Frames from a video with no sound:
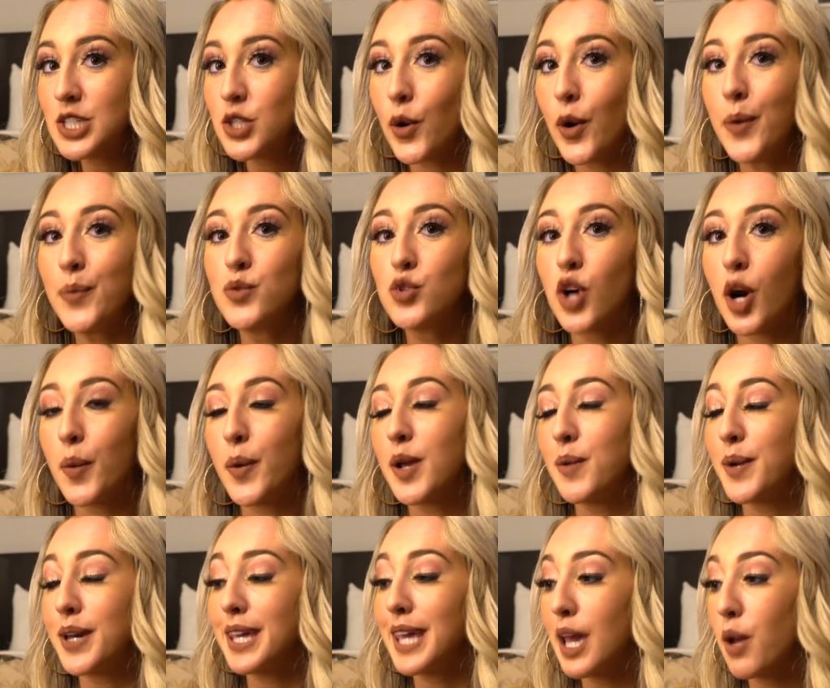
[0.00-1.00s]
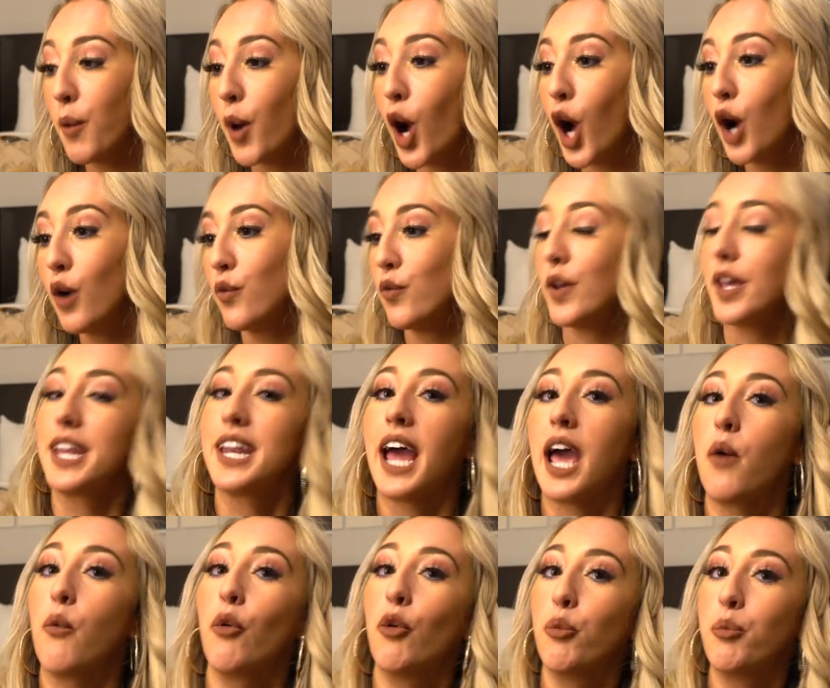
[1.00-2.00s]
so I'm dropping my camera off and
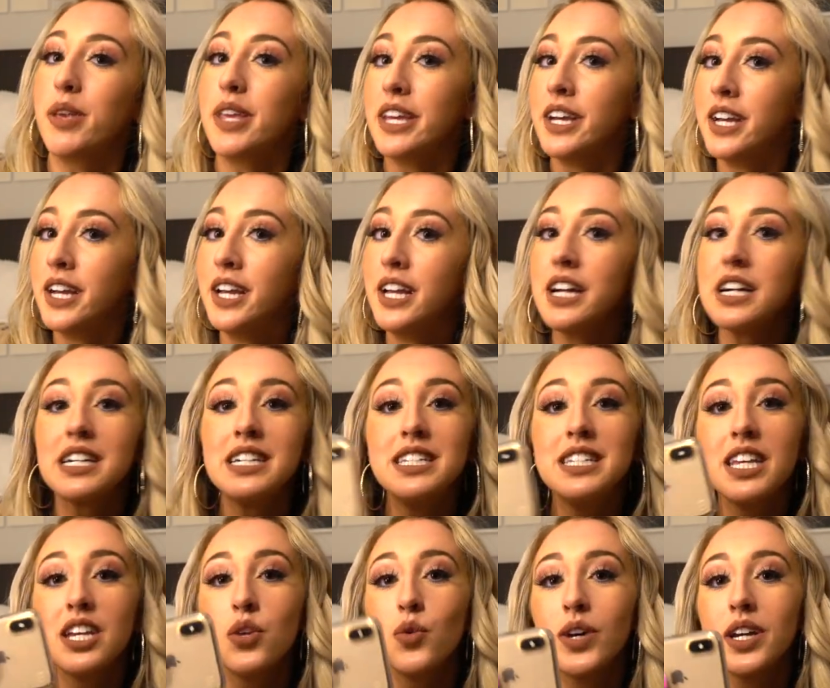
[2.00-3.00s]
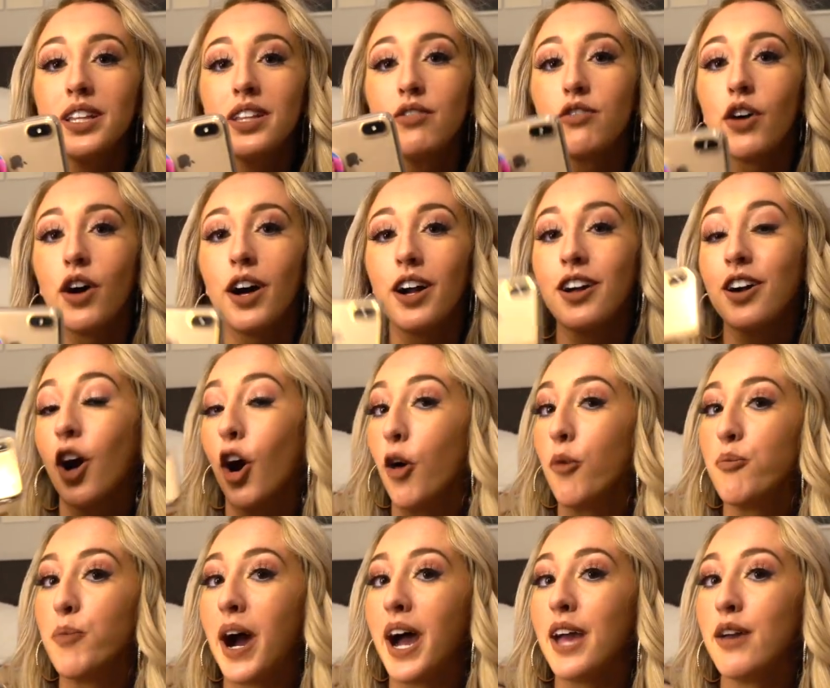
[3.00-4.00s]
I will be continuing the vlog
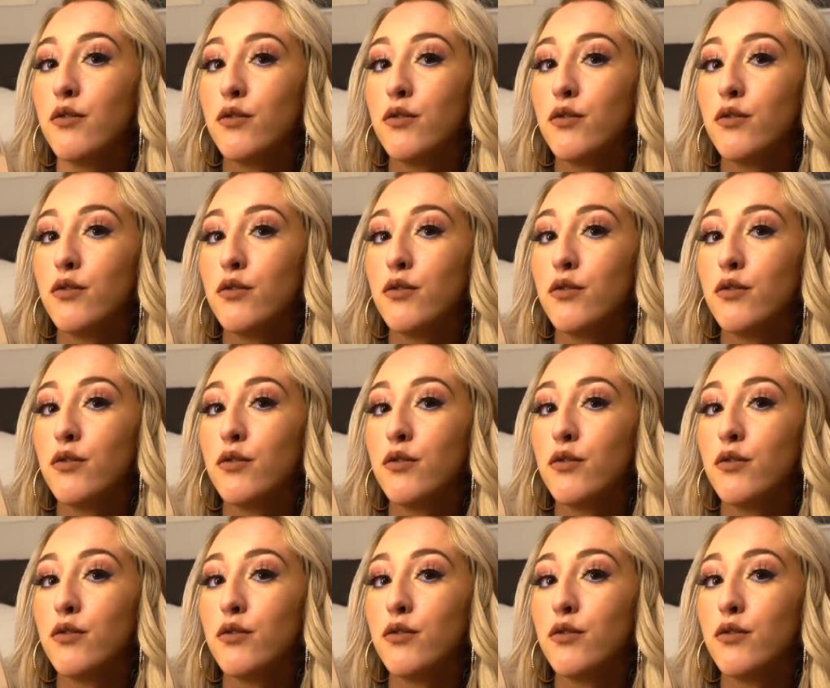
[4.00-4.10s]
on my.